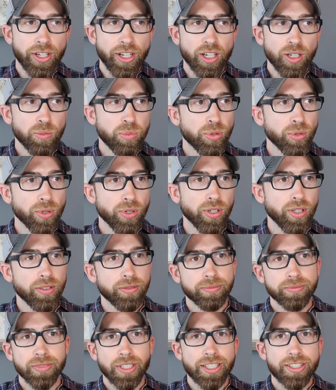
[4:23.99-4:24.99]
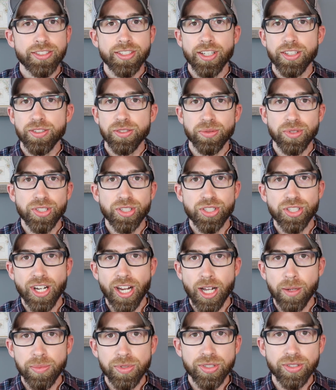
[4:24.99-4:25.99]
airport accessories
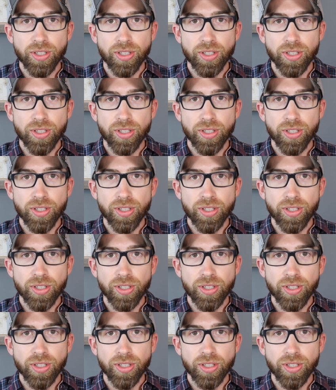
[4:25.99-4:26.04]
shops,